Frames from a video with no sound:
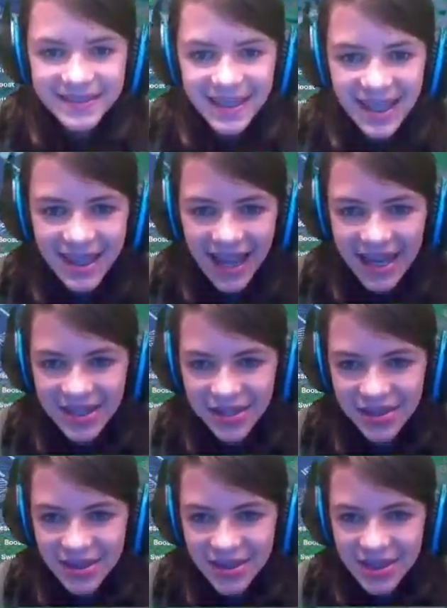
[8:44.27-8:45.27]

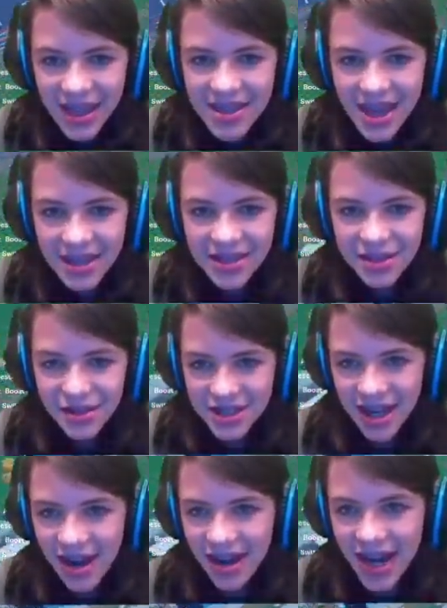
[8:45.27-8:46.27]
That dude
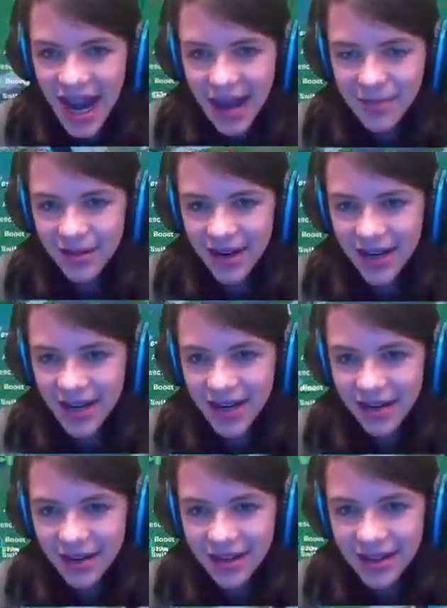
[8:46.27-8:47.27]
is unhappy right
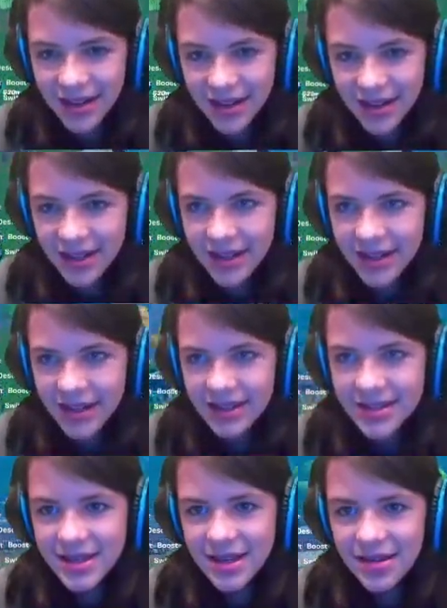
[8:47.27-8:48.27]
now.
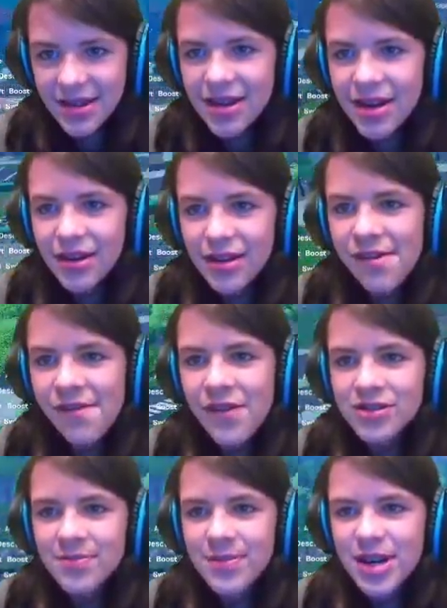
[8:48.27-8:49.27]
So, you know,
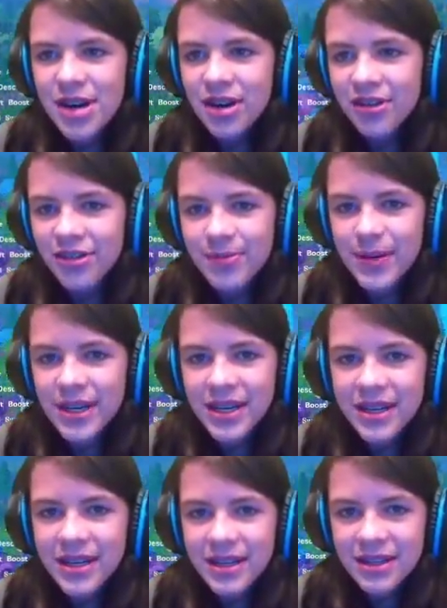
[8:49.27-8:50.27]
UFOs have been nerfed,
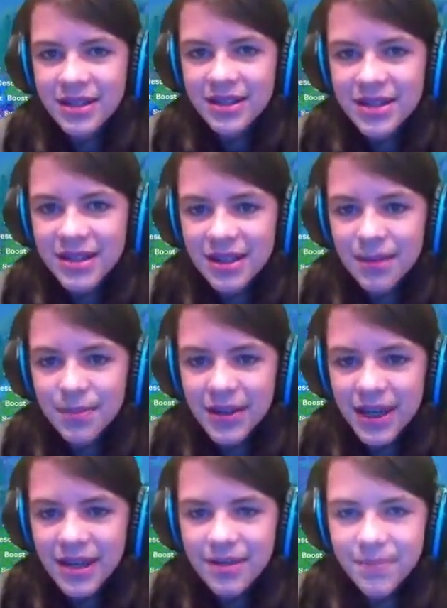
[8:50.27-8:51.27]
but they're still a
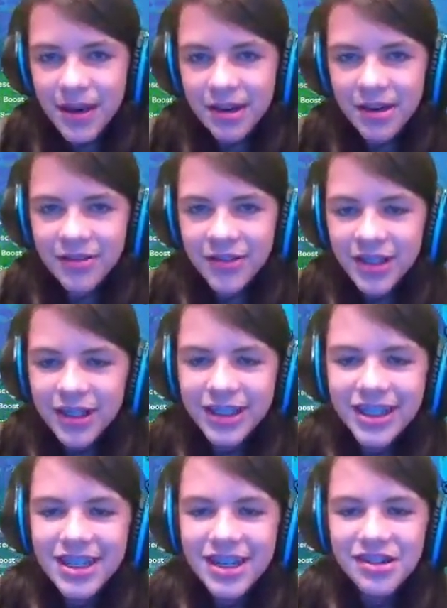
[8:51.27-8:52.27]
bit powerful,
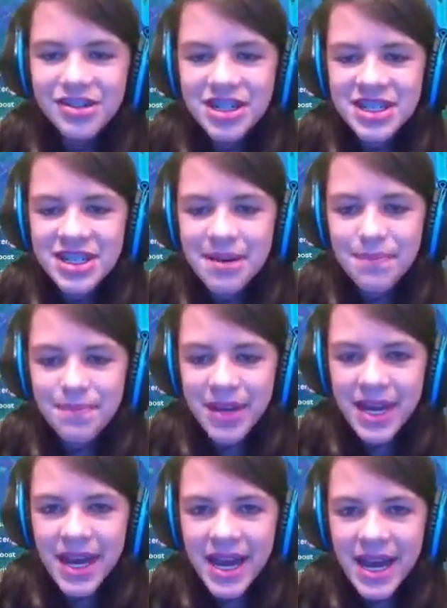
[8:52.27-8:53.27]
you know, just a
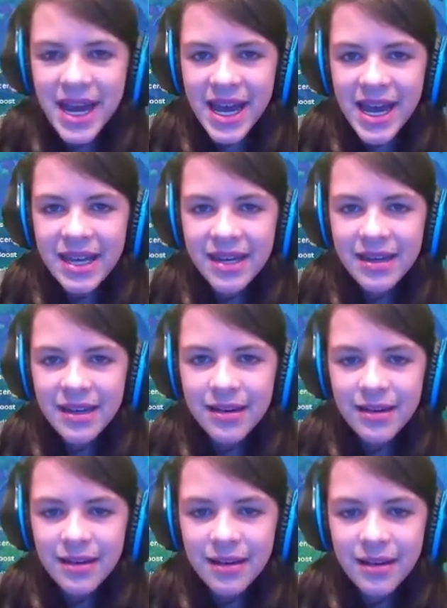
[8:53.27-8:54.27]
bit.
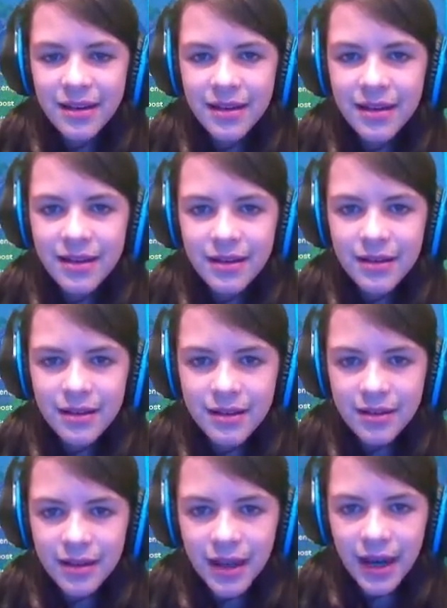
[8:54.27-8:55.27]

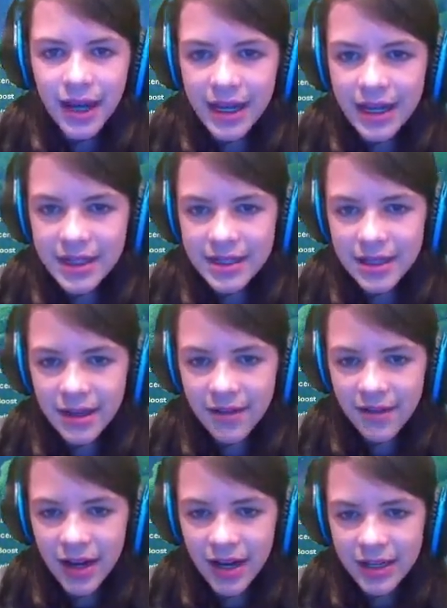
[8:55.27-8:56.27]
Nice,
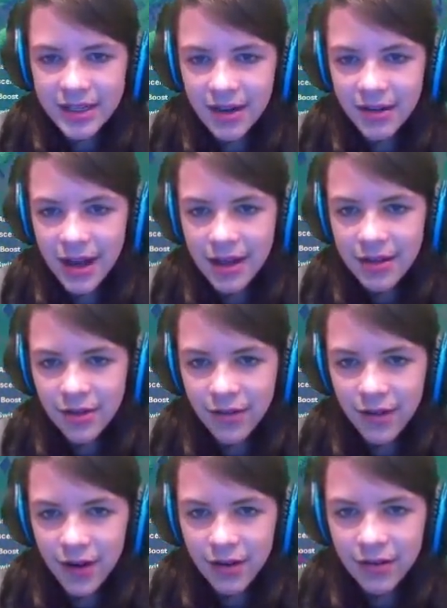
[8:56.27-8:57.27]
they've knocked down that
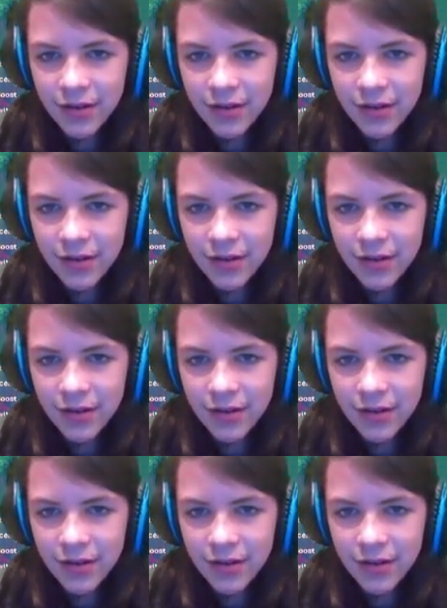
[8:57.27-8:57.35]
UFO.